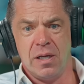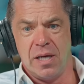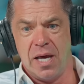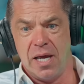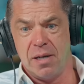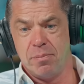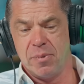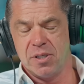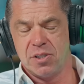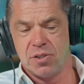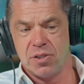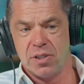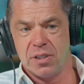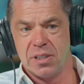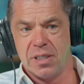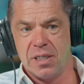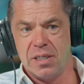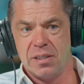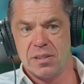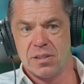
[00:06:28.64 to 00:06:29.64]

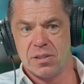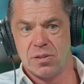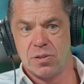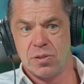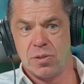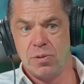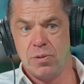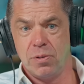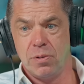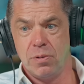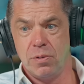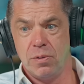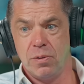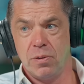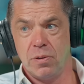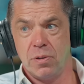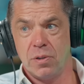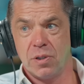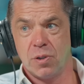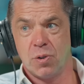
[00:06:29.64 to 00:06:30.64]
headmistresses
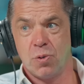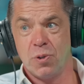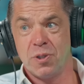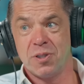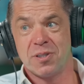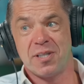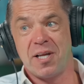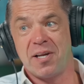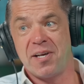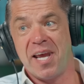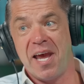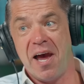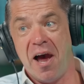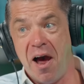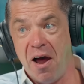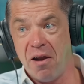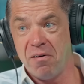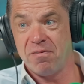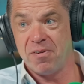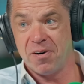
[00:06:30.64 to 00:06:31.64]
to go and study at
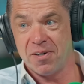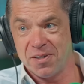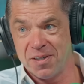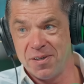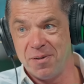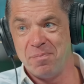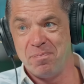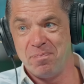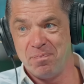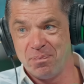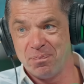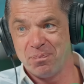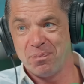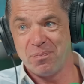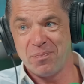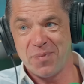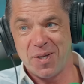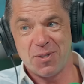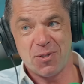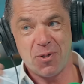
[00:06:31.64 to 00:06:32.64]
Harvard.
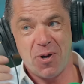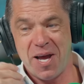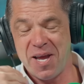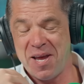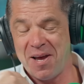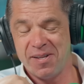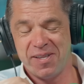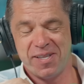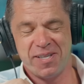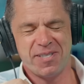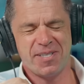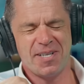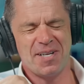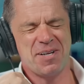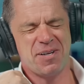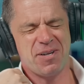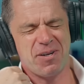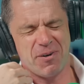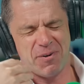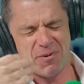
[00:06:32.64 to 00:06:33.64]
So I had this
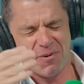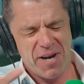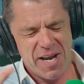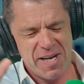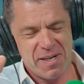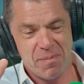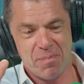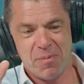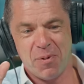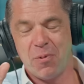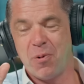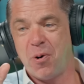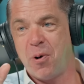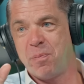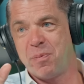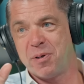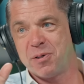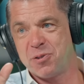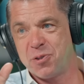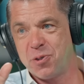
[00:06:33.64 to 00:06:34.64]
incredible
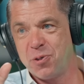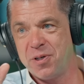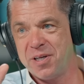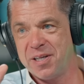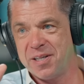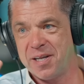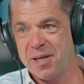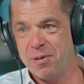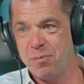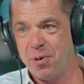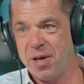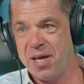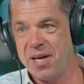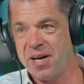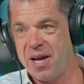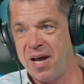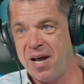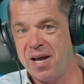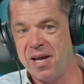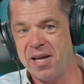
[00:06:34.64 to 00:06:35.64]
opportunity
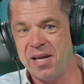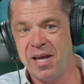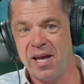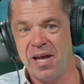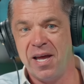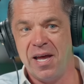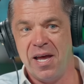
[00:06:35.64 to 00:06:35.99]
where I